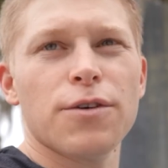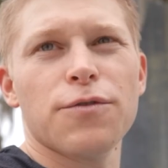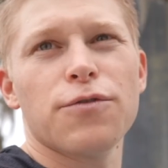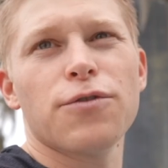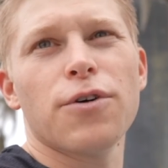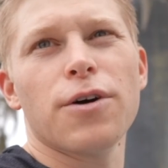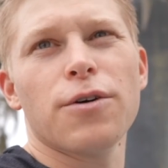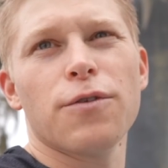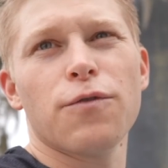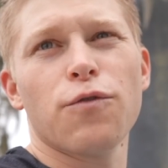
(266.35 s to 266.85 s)

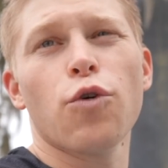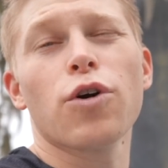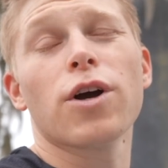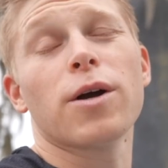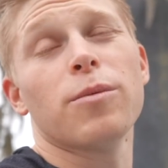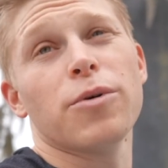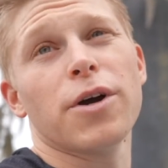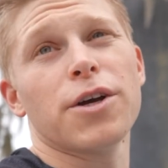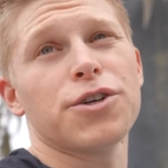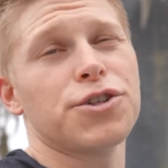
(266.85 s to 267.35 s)
front fork
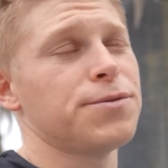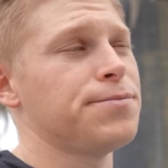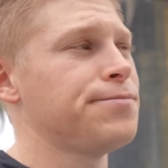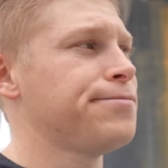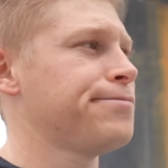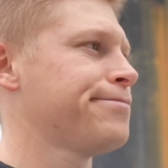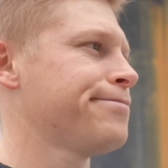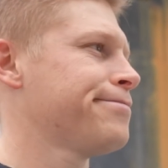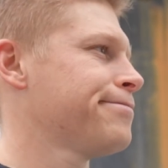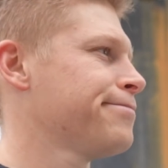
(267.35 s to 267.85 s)
compression,
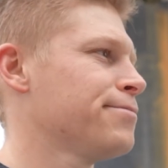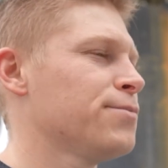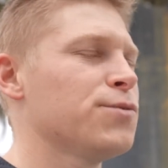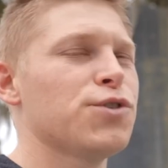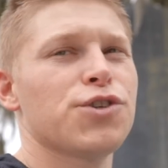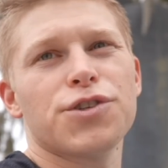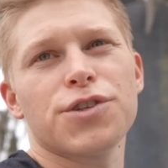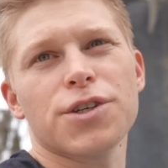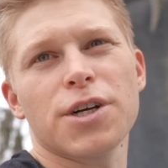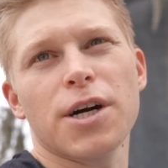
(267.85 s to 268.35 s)

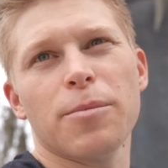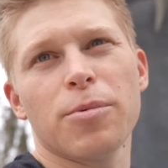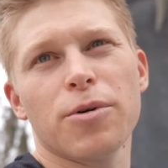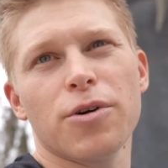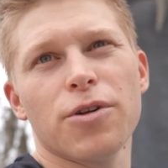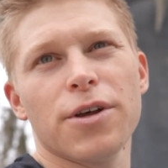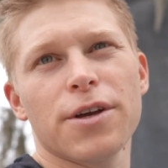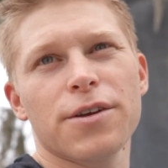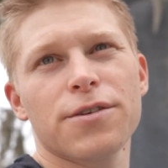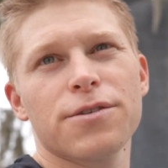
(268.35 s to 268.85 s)
just a couple
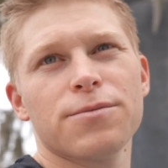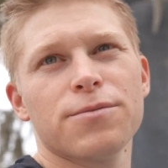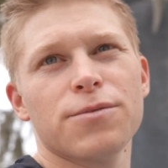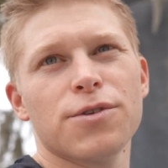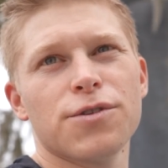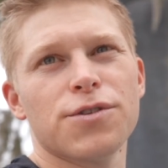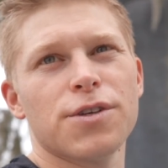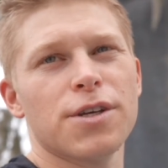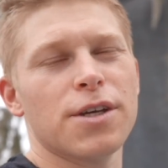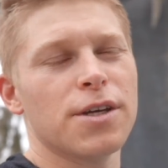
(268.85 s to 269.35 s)
clicks
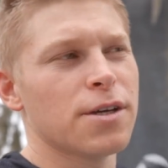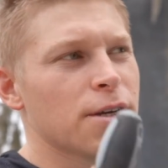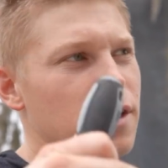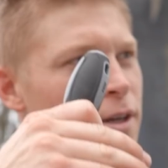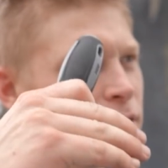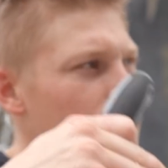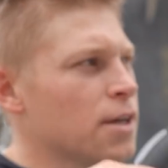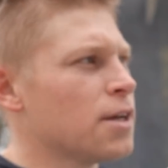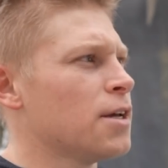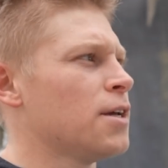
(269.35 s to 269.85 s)
to see
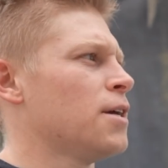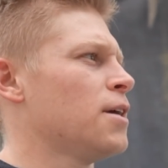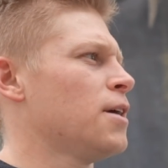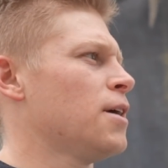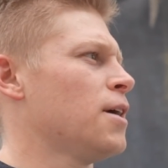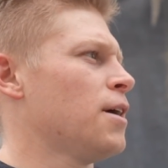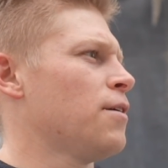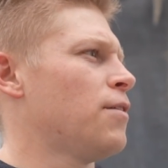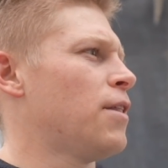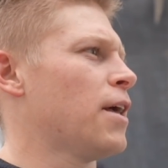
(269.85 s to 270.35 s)

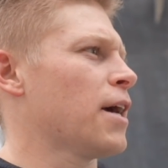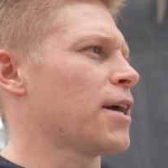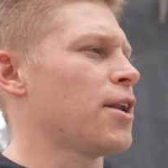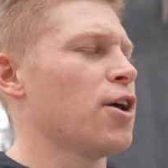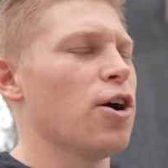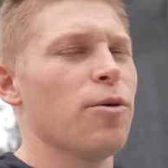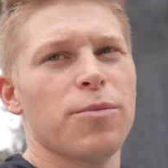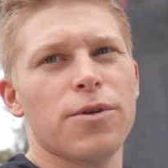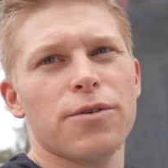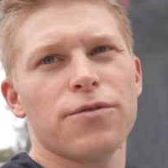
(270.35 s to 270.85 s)
if that can
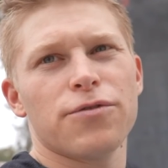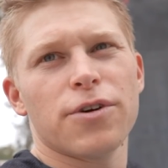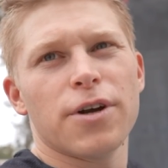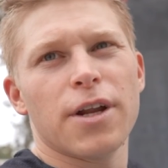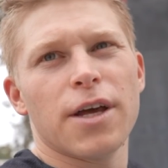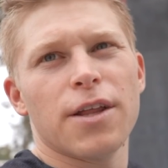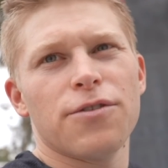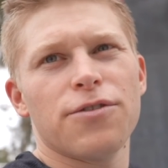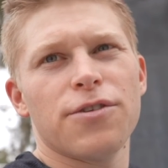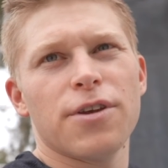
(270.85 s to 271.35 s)
help the front
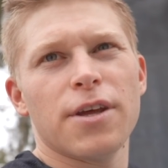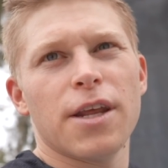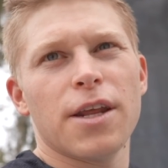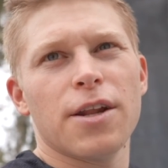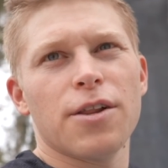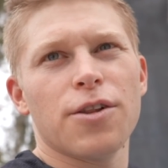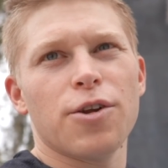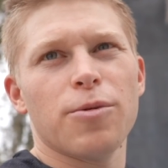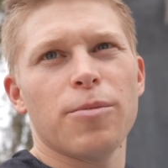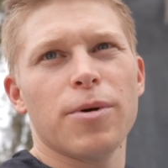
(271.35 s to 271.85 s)
end sit in
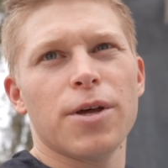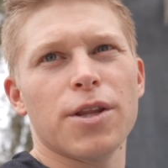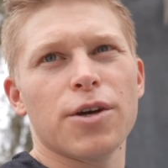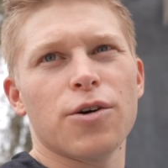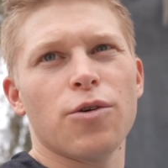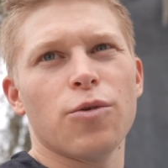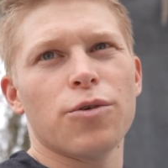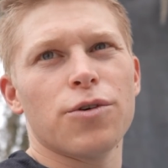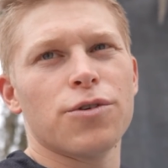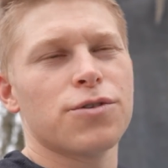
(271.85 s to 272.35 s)
a little bit in the
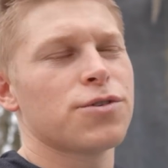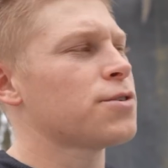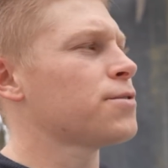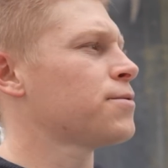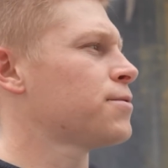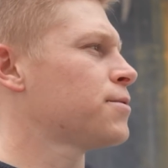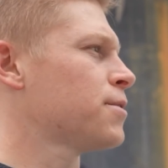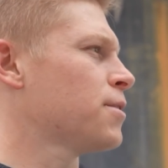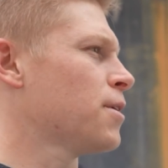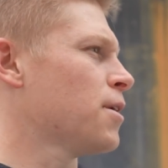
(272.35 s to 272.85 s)
corners.
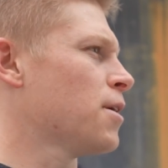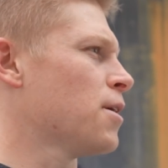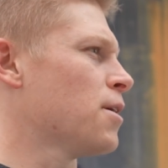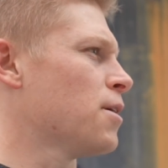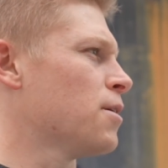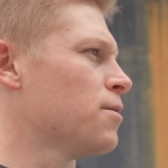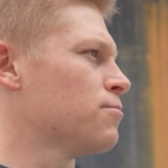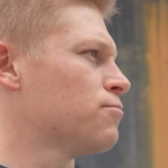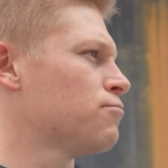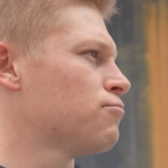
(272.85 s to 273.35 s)

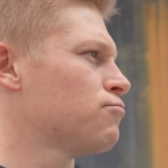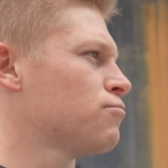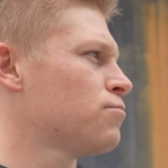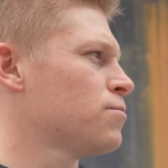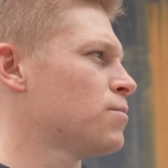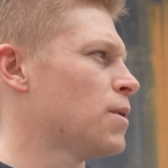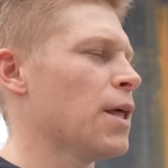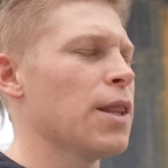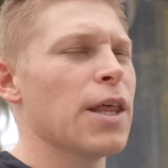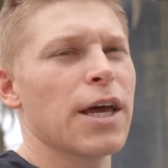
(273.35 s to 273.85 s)

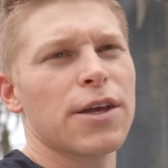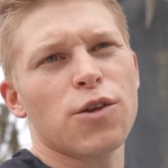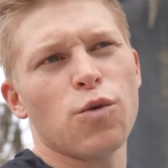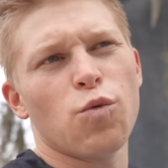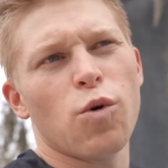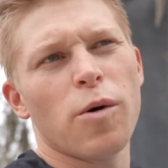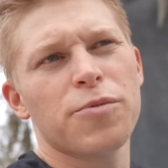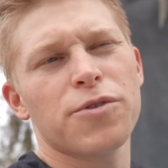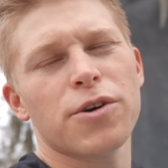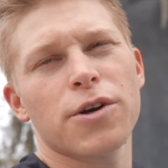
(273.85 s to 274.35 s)
And like the
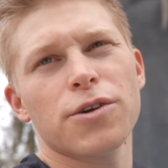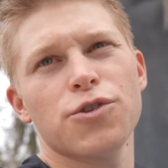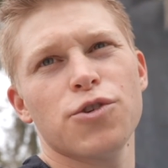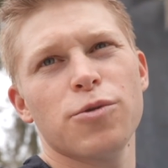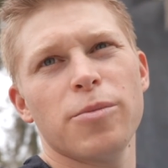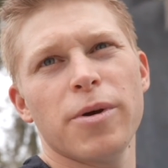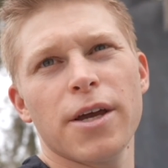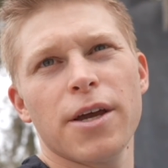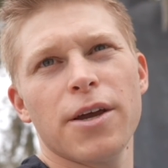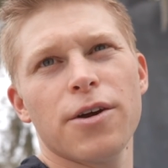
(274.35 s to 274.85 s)
whoops aren't too
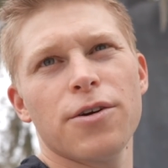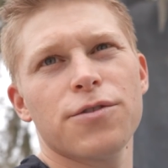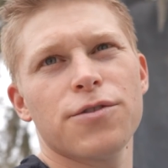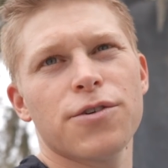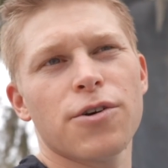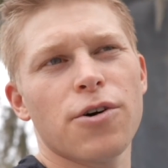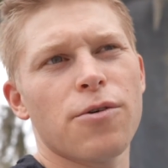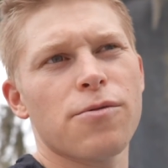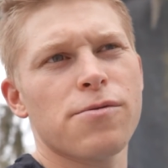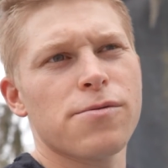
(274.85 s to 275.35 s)
big here,
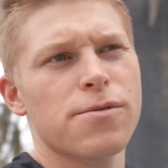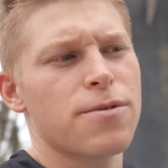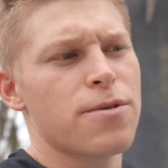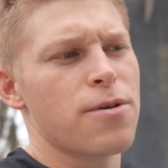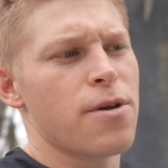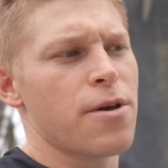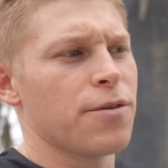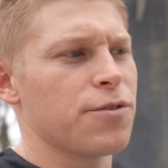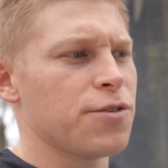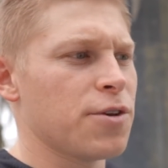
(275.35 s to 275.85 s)
so
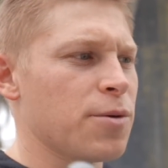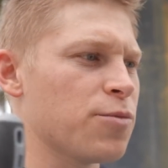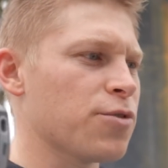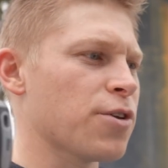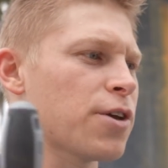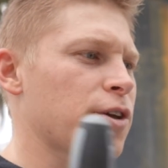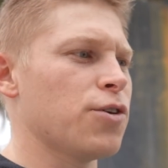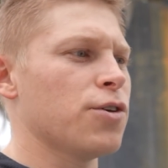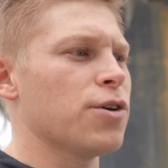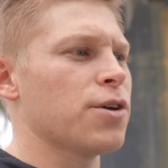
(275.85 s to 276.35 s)
it seems
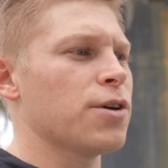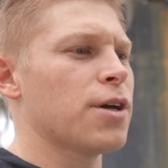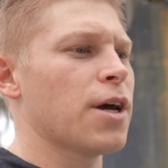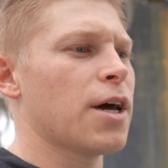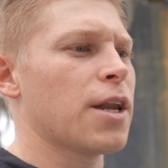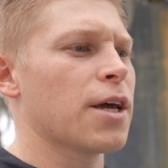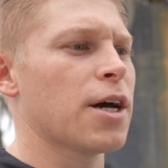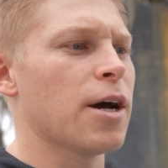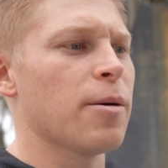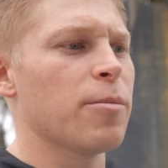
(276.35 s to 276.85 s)
like you can
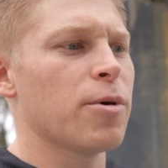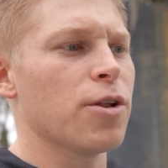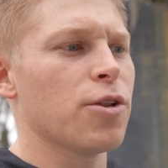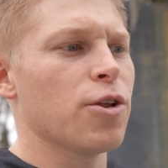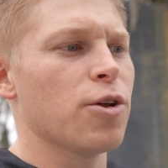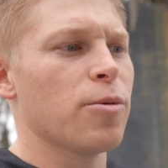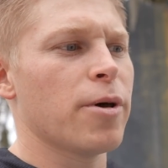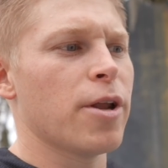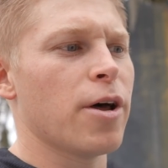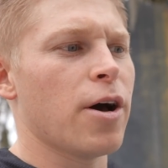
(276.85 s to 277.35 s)
kind of come in a
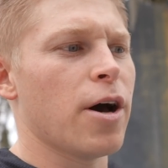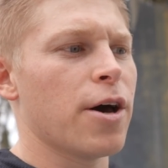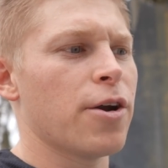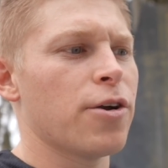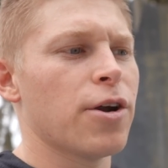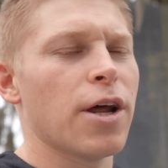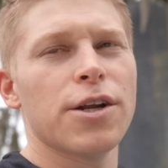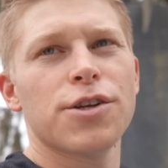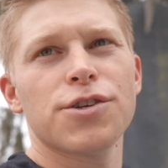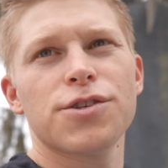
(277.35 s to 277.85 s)
little bit
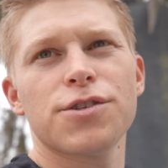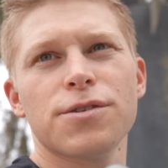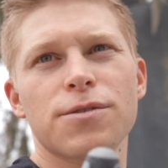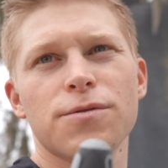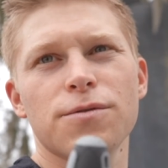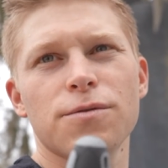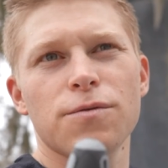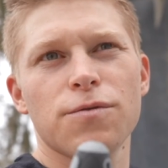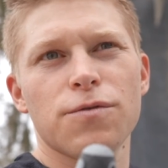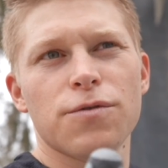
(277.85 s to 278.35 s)
hotter. I just
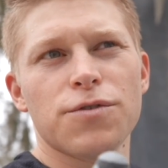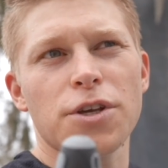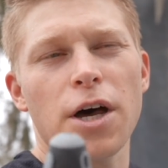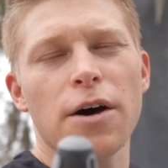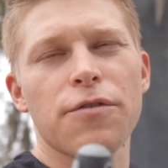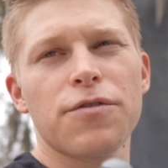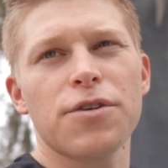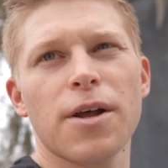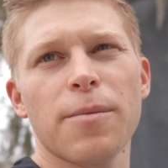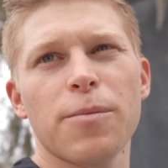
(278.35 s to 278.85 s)

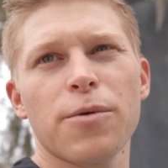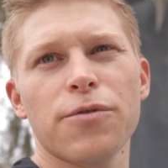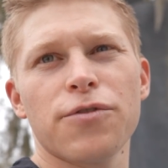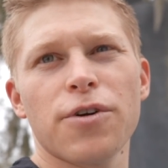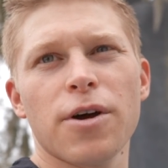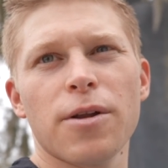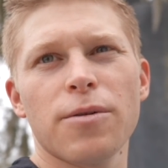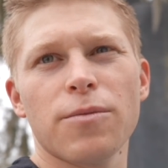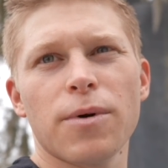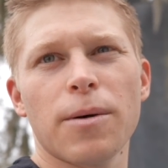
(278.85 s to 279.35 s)
softened up the
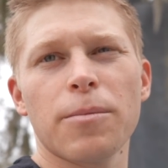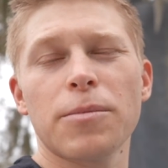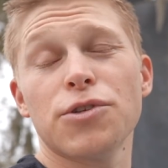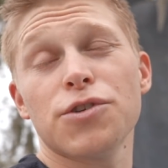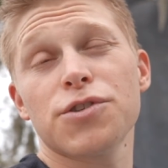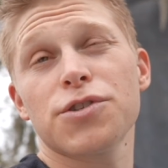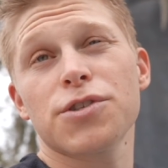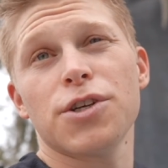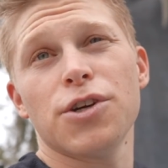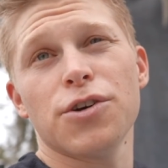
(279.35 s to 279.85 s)
front. I'm
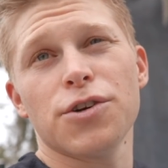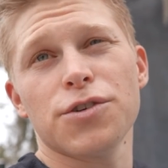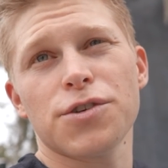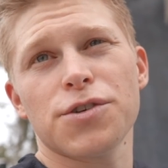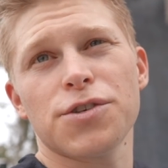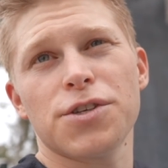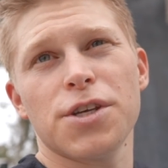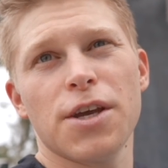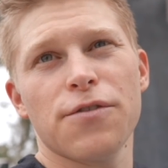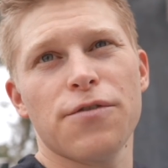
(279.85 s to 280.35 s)
just curious to
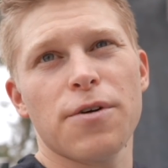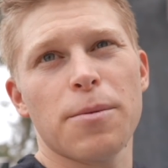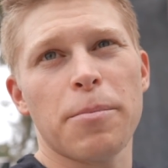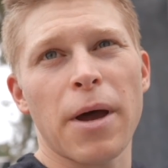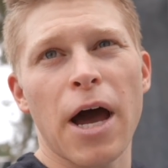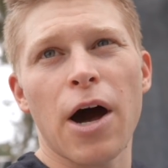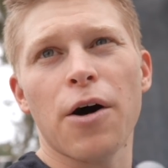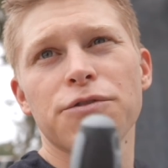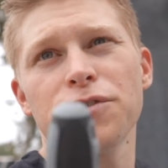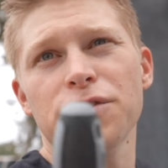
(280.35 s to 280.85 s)
see if it
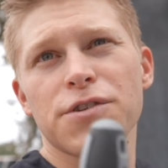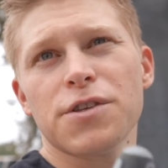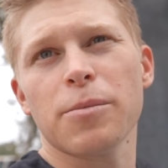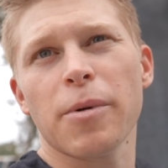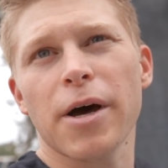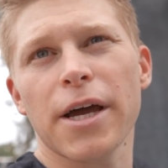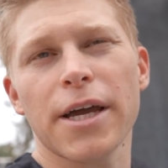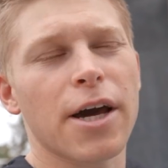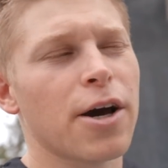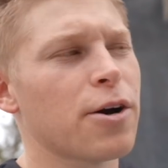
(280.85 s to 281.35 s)
balances the
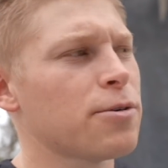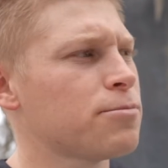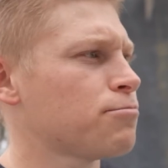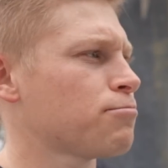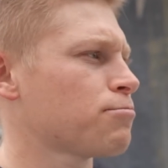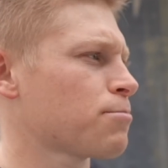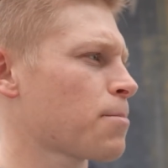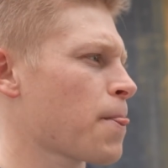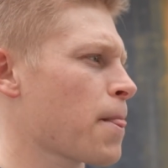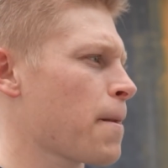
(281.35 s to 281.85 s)
bike out.
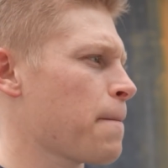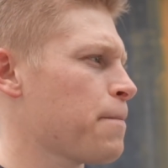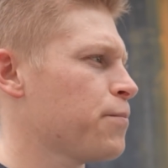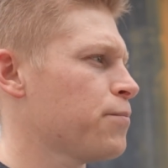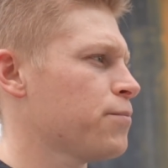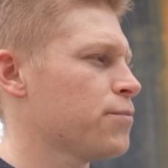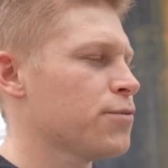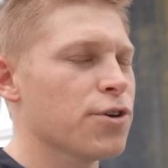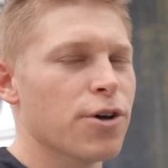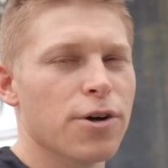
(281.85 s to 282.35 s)

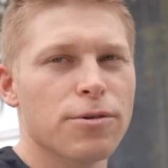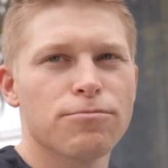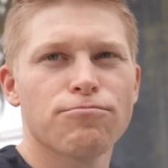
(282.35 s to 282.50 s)
So